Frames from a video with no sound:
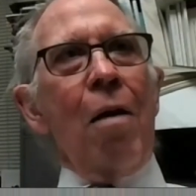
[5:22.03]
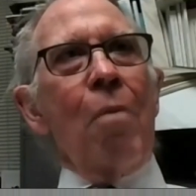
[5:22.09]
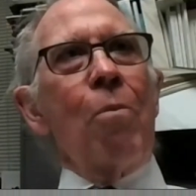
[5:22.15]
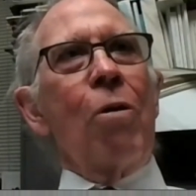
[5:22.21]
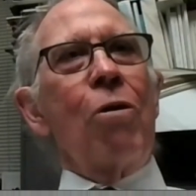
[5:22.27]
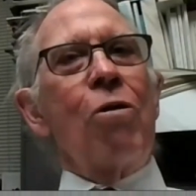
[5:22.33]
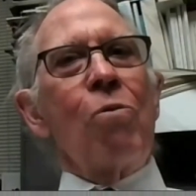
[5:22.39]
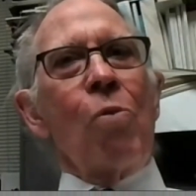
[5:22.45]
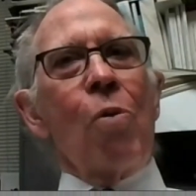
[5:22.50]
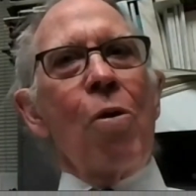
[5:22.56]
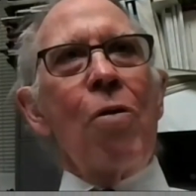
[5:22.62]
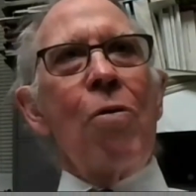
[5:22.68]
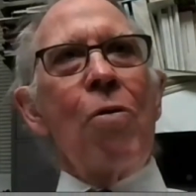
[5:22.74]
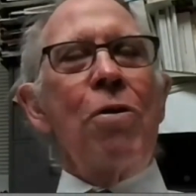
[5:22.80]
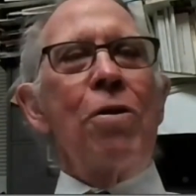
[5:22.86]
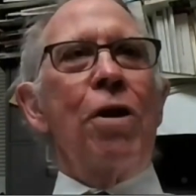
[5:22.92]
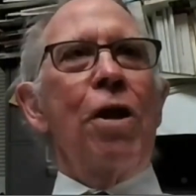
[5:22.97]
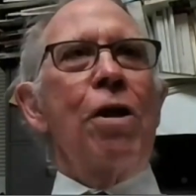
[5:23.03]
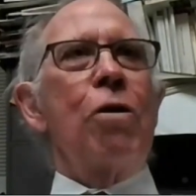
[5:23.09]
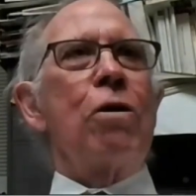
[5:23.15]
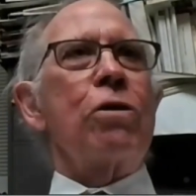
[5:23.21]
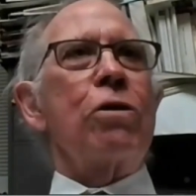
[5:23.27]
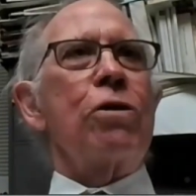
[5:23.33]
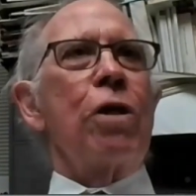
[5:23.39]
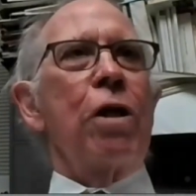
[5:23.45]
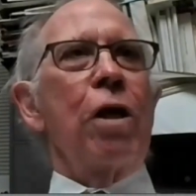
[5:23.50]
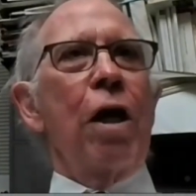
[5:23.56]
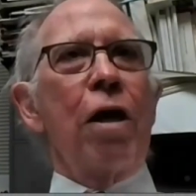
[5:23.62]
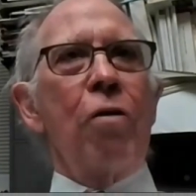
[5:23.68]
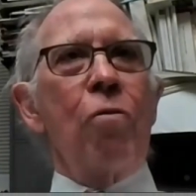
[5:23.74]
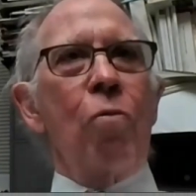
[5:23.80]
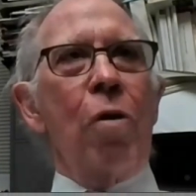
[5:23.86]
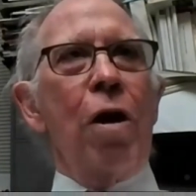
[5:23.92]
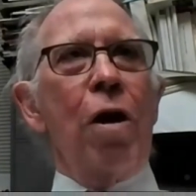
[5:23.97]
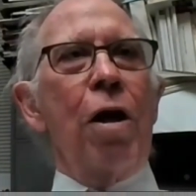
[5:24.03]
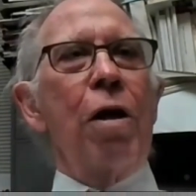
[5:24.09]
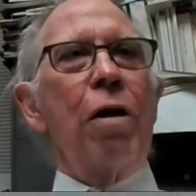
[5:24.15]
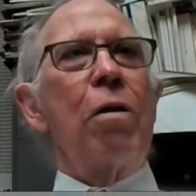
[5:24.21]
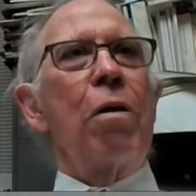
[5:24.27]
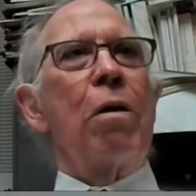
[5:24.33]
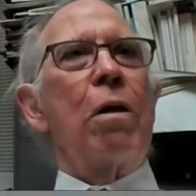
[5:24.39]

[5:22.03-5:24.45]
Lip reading: But at one of the dinners, the head red